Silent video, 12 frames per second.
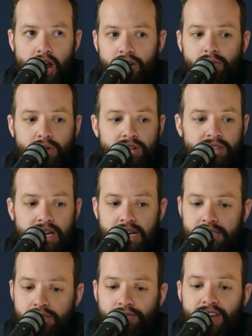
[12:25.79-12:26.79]
Underworld.
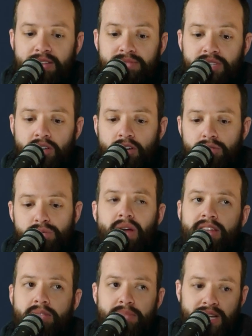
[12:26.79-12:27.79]
So Phantom Secure was
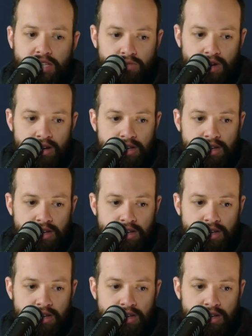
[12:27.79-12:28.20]
probably the biggest one.